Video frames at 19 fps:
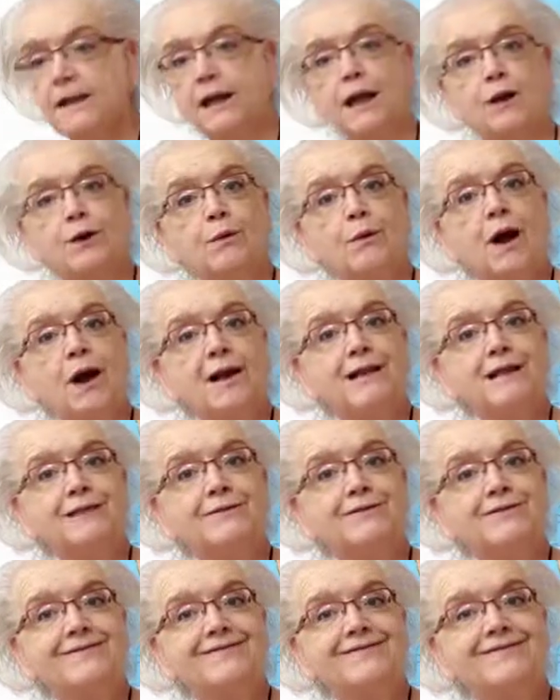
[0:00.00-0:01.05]
Interrogative.
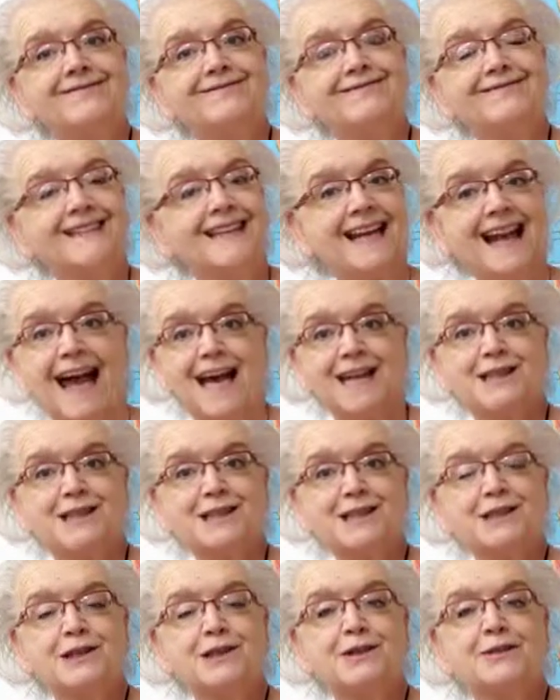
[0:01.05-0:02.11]
It
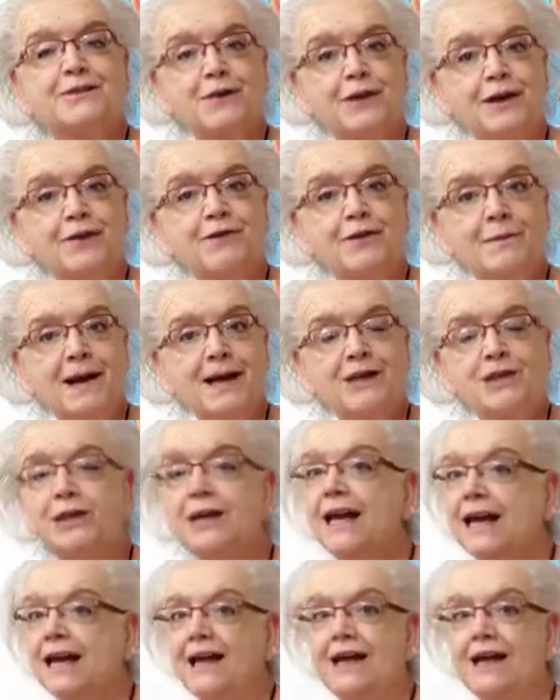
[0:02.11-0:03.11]
asks for information.